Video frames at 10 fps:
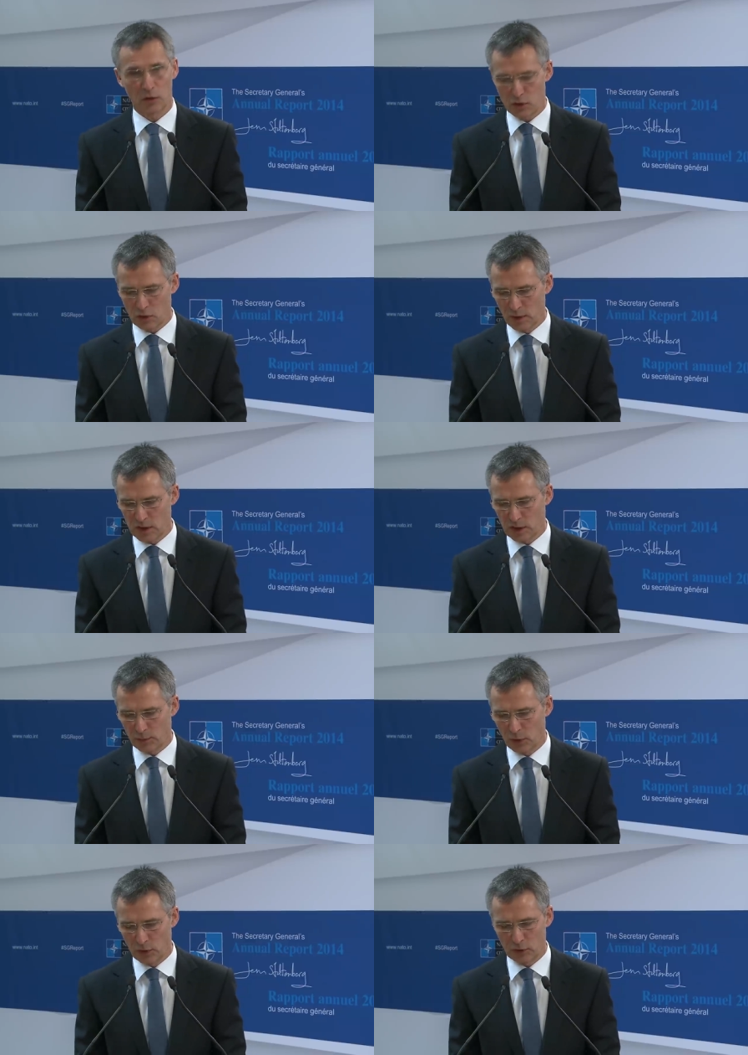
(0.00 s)
gross domestic
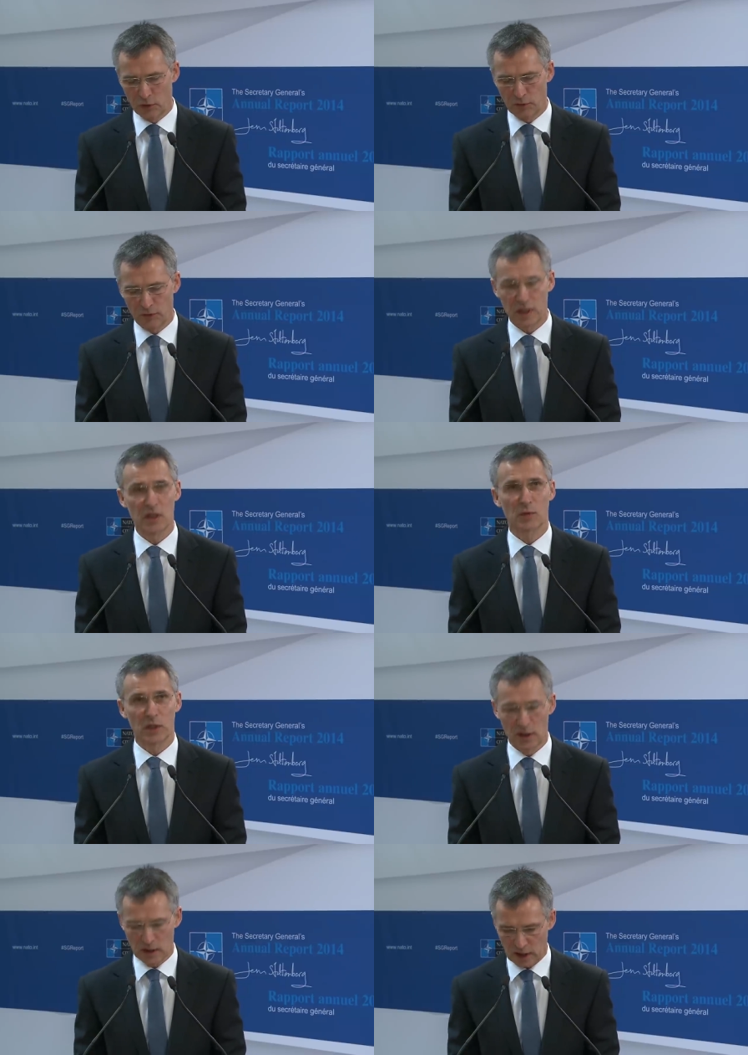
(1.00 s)
product on defense
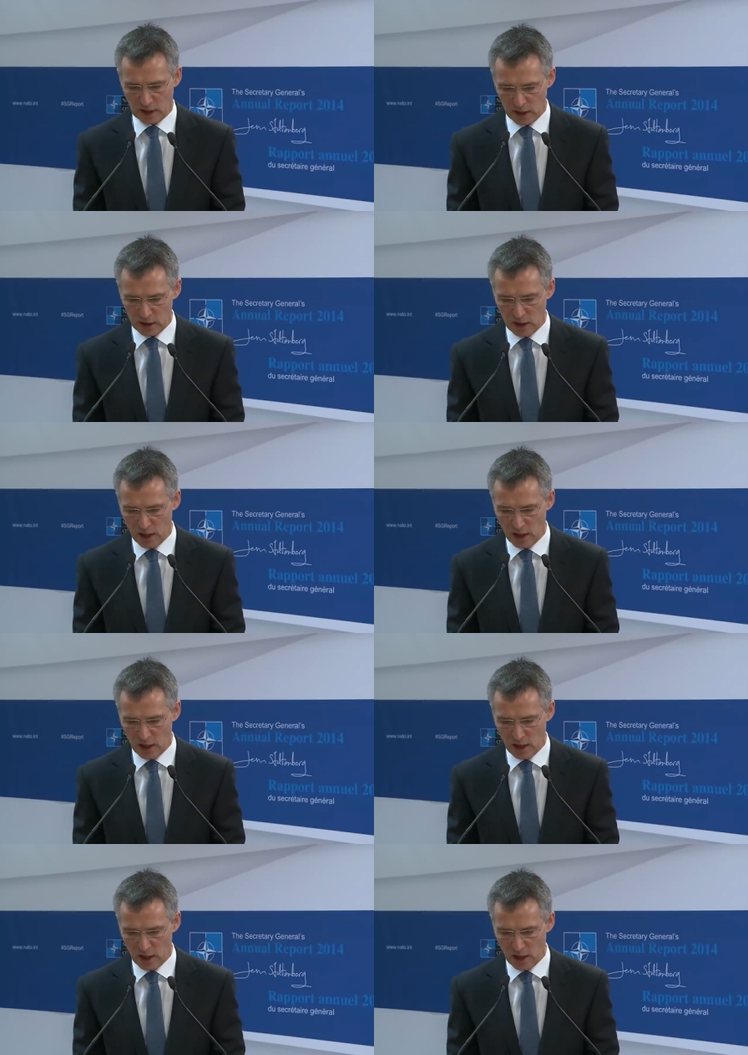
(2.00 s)
within a decade,